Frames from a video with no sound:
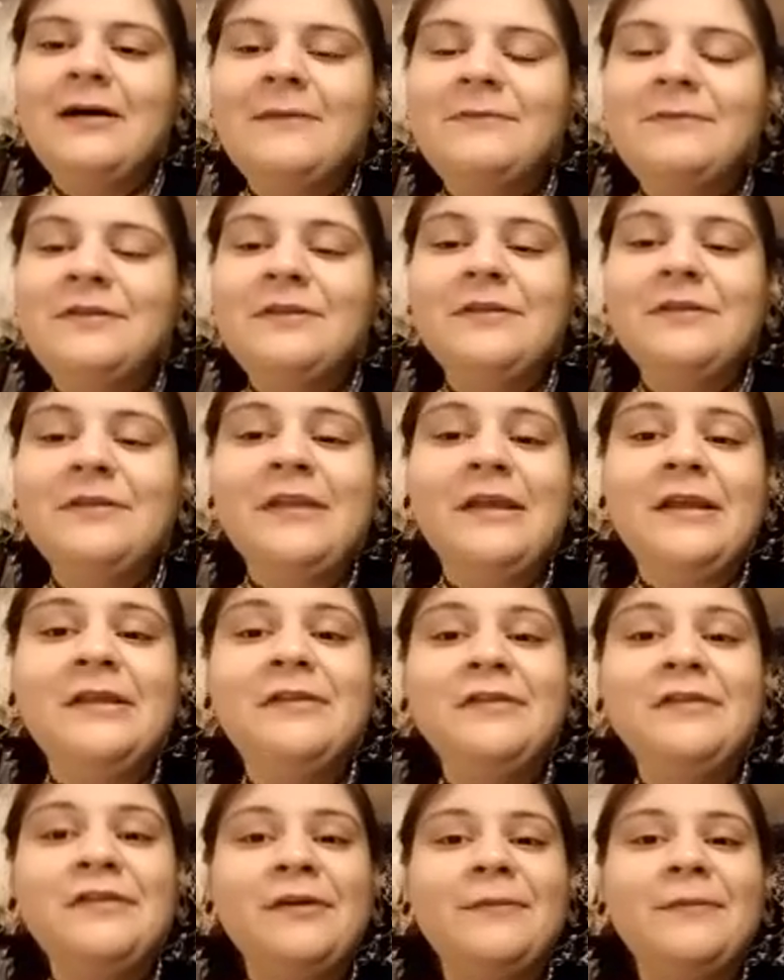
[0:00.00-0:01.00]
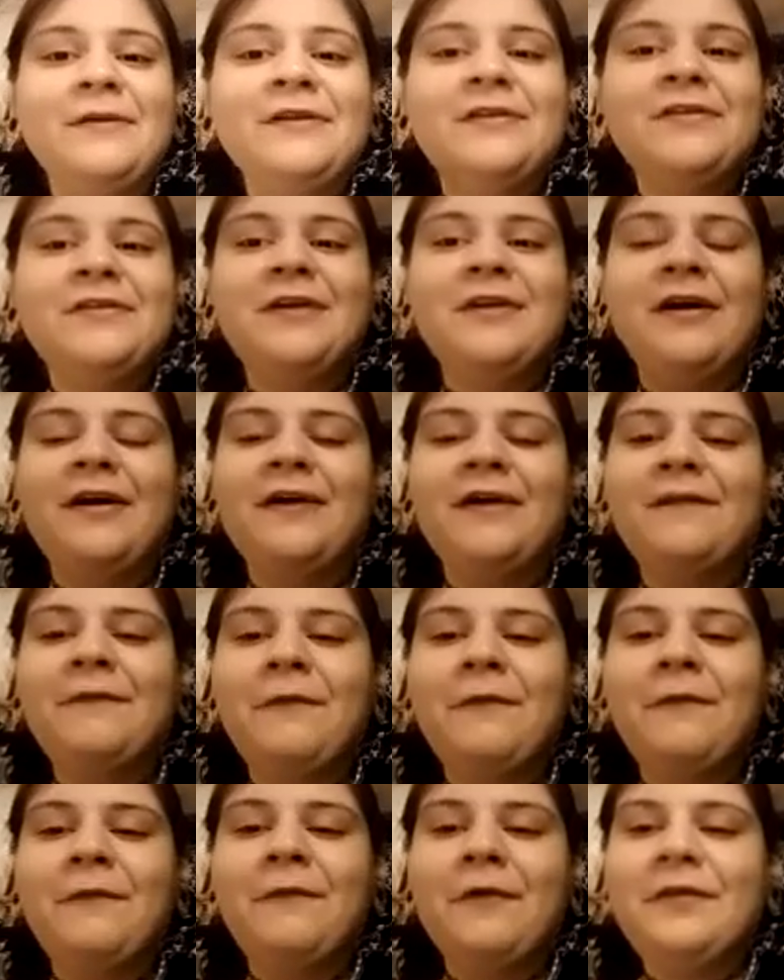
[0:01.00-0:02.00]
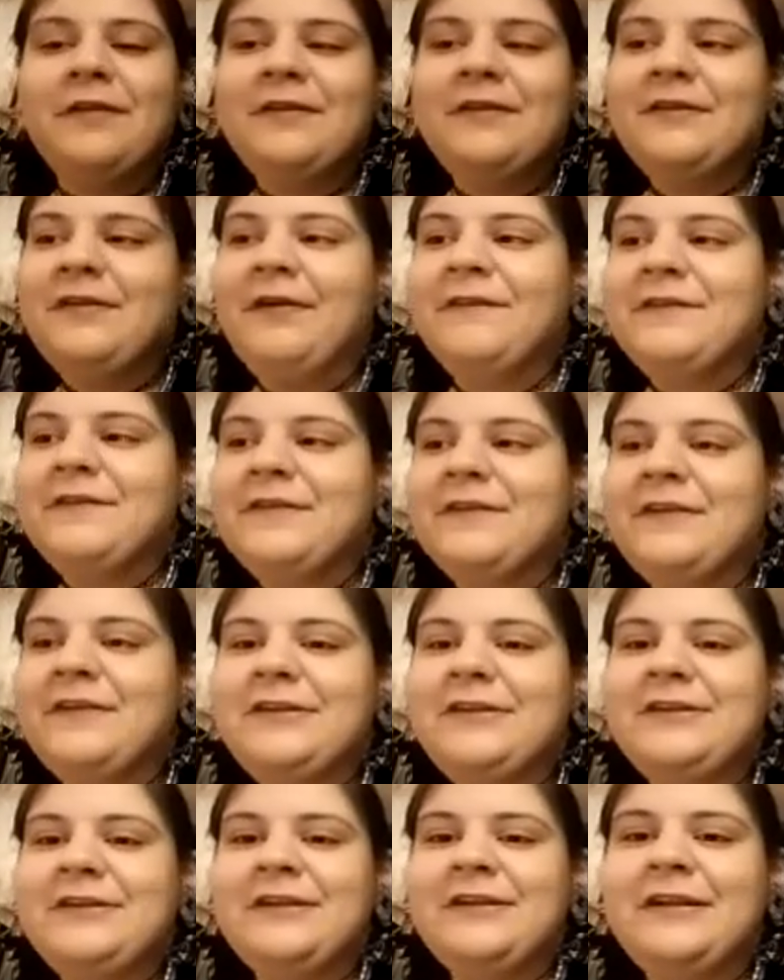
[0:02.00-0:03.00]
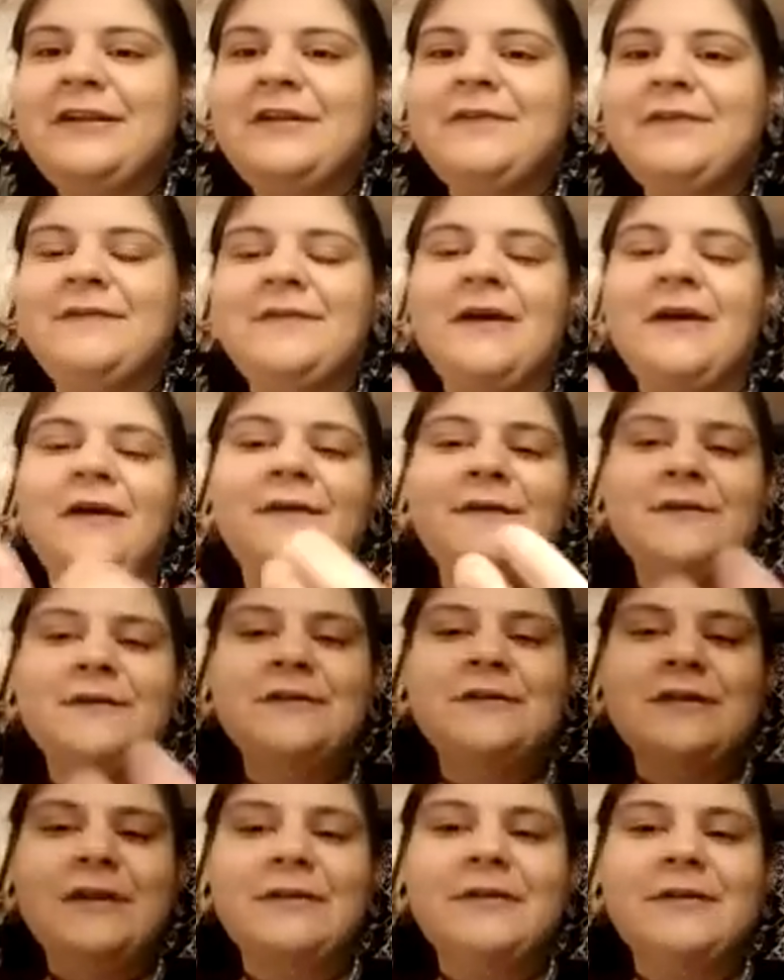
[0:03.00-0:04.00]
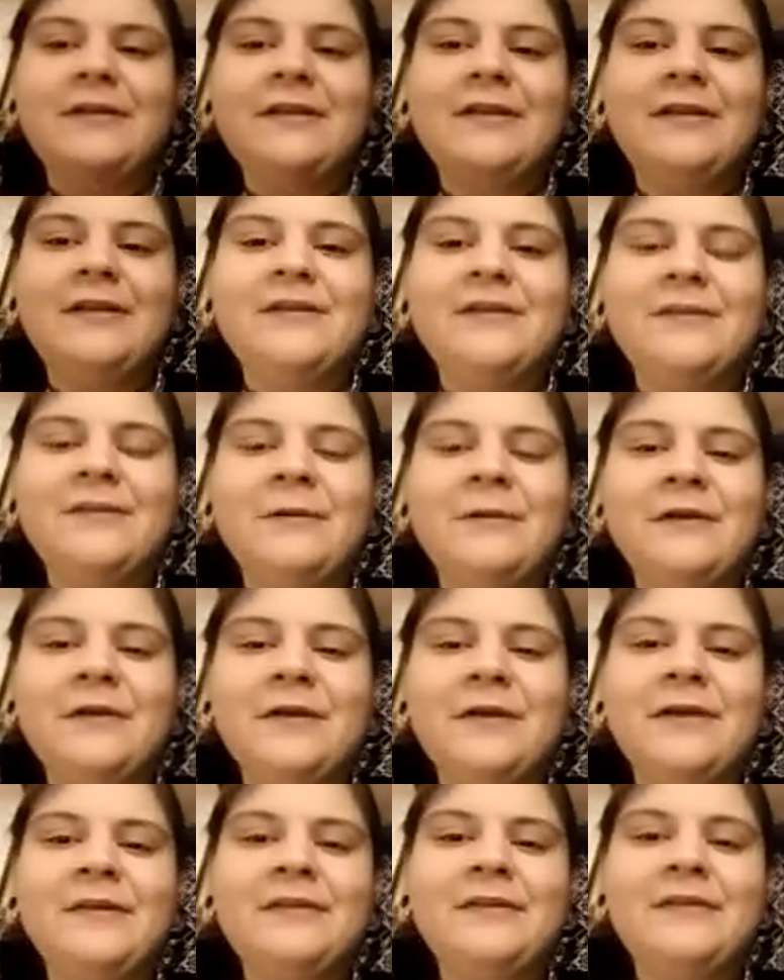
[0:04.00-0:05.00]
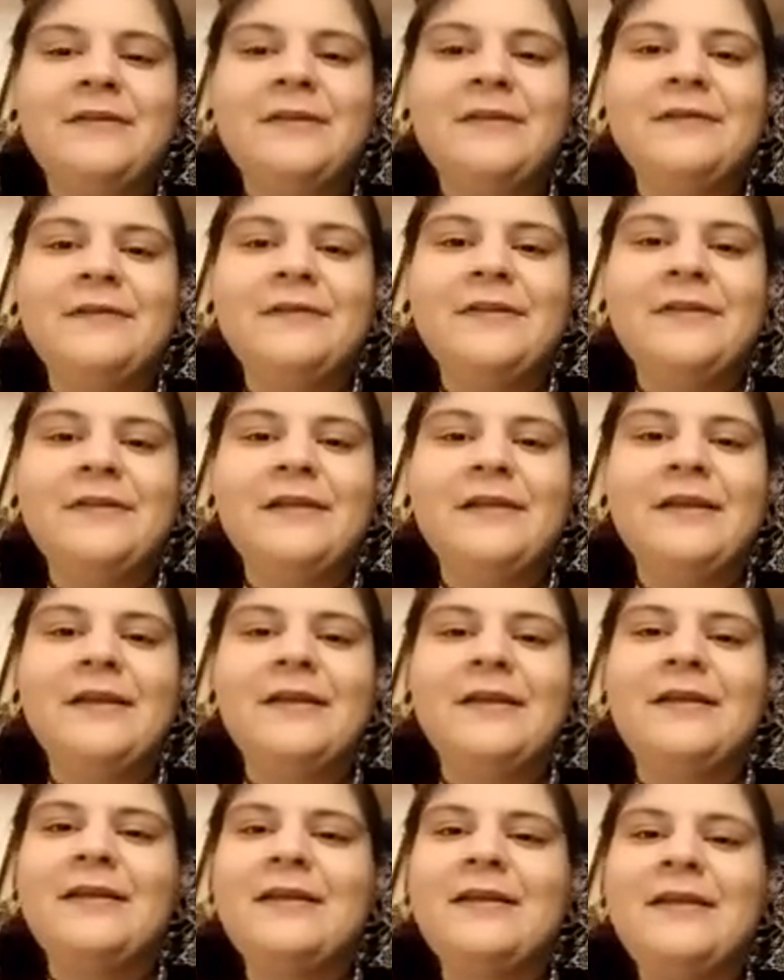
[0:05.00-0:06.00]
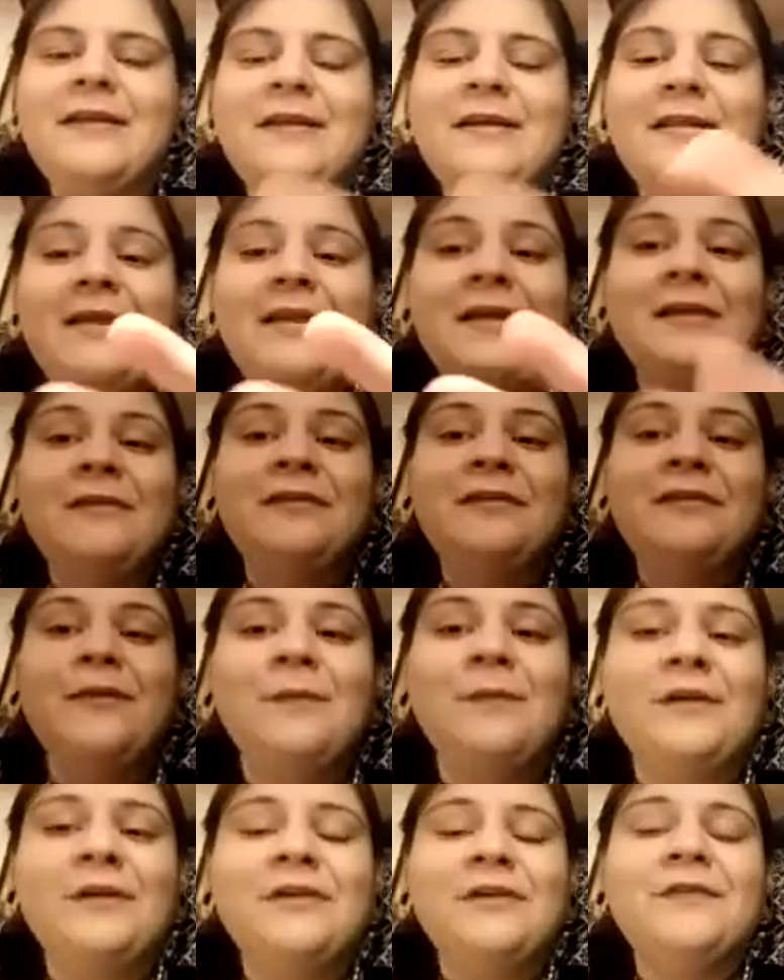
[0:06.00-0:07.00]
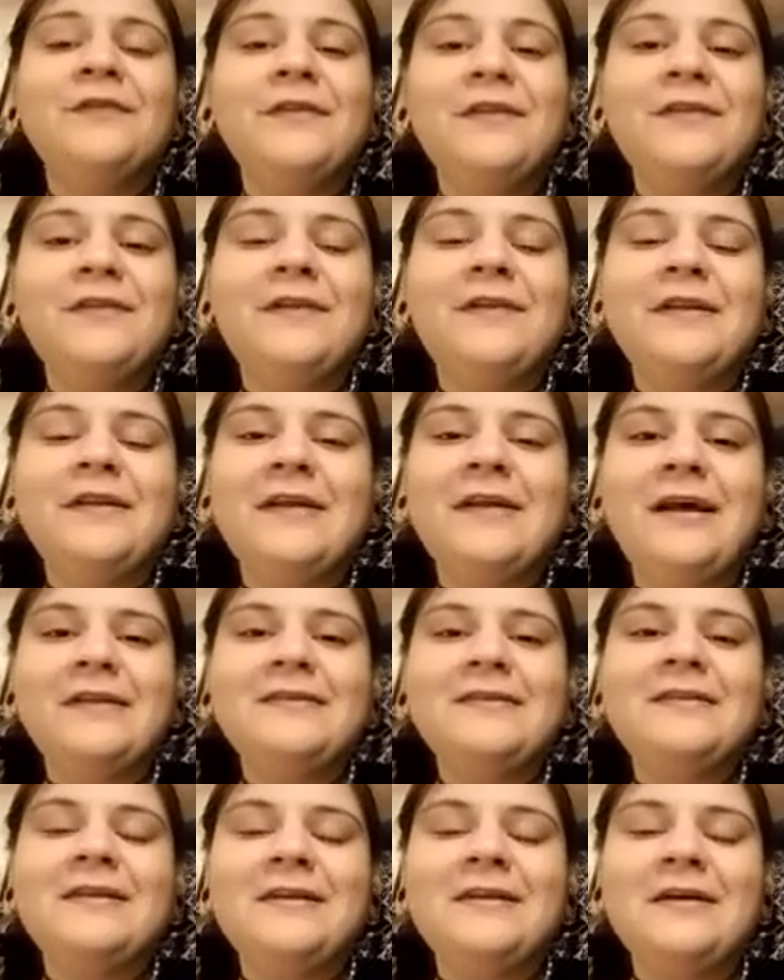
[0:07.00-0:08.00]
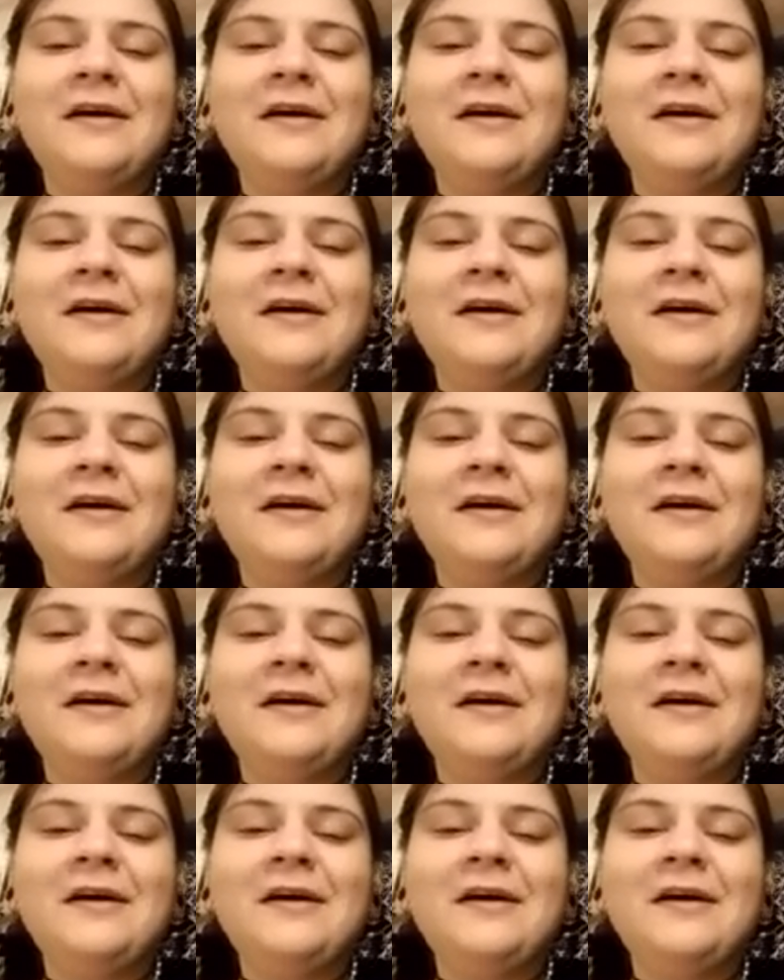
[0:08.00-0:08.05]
So thank you so much for this conversation, for sharing the experience and everything. And thank you so much for this fantastic